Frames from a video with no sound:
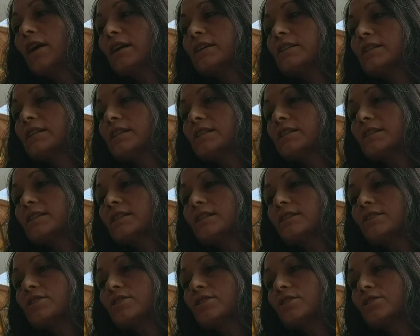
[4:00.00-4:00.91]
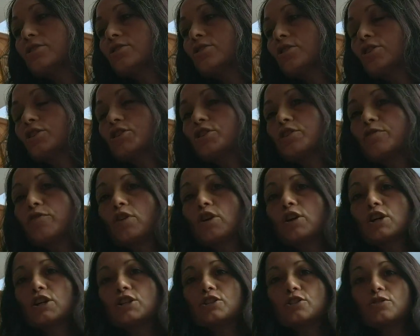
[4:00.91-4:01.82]
restlessness search
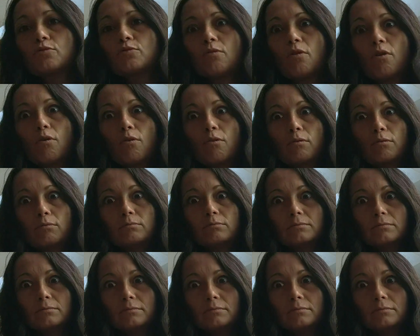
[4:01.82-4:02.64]
for control.